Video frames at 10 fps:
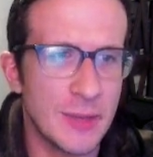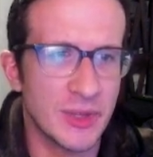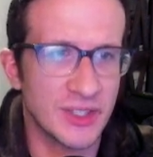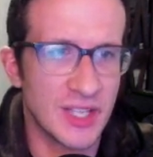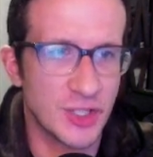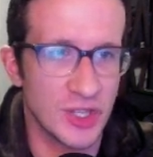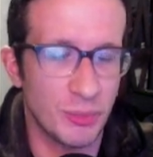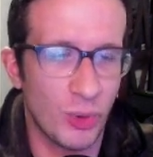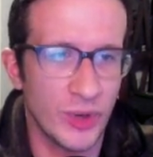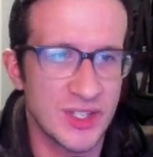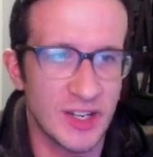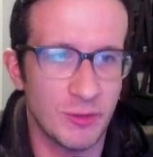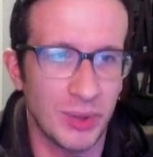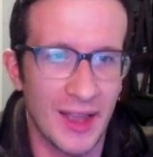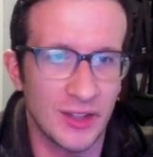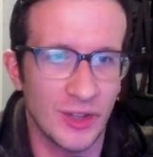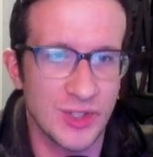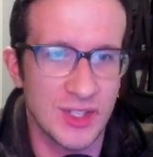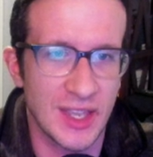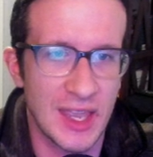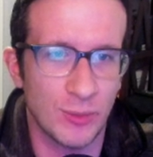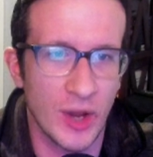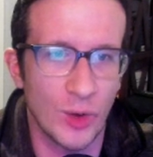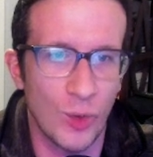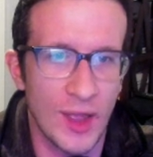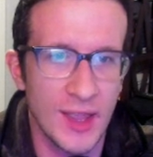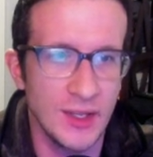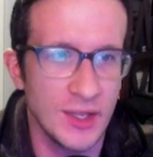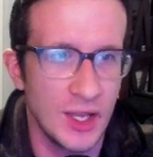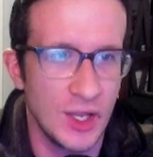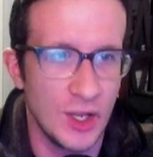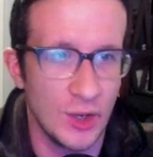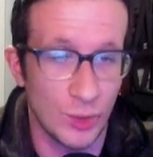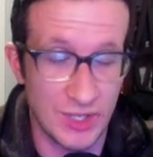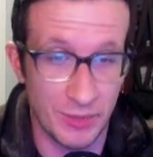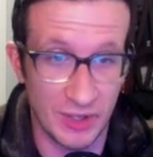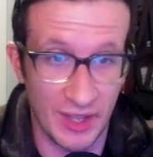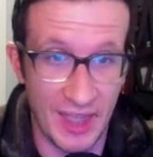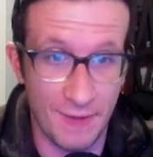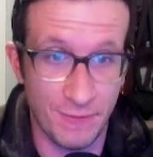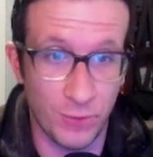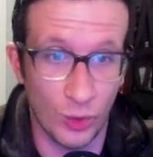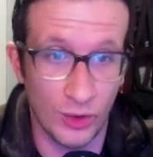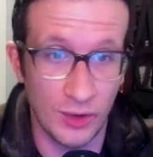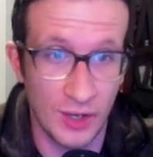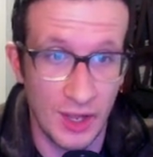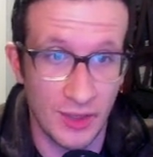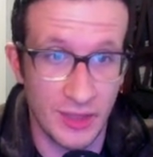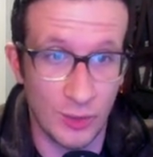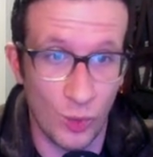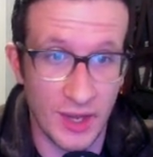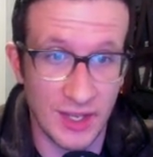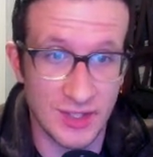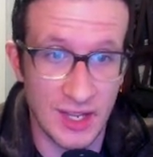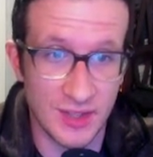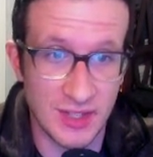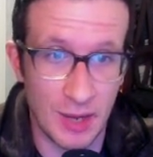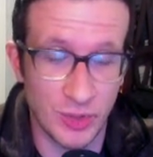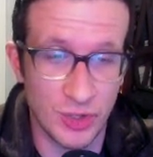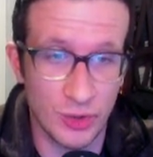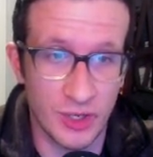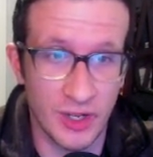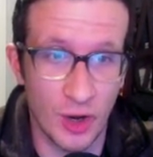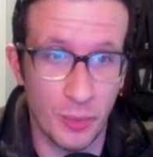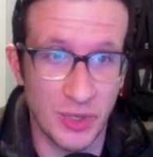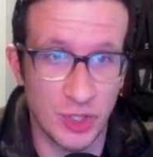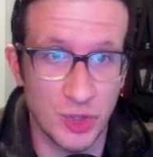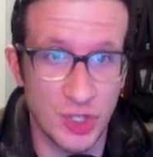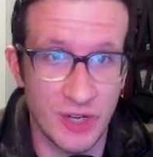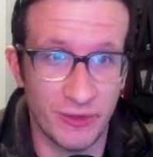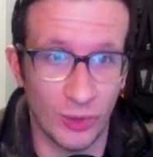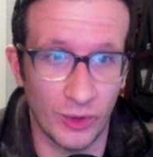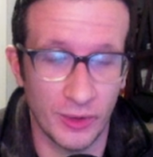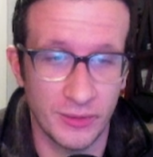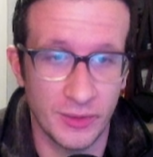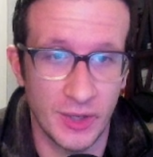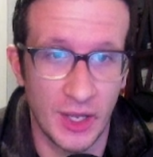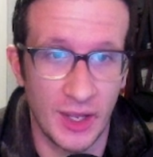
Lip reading: Keeping the tension. The point is that if black closes the game right away with something like f4, then white can take this opportunity to go bishop g4.